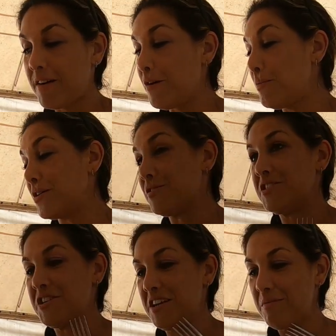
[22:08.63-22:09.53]
Oh my
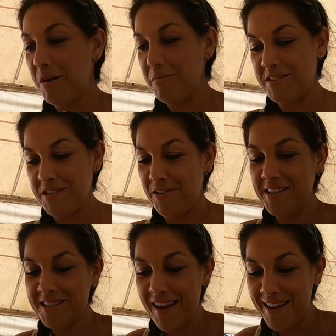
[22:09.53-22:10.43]
gosh, Jacob, I'm so
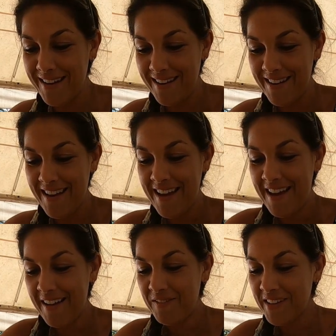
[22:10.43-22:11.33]
excited.
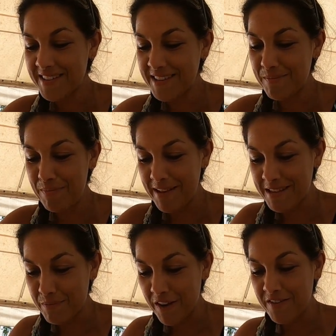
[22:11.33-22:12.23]
This is the
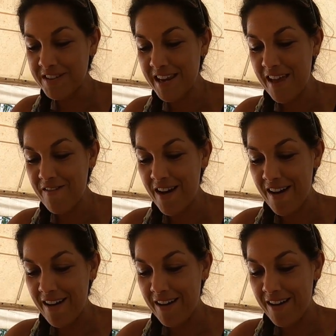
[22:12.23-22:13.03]
best breakfast ever.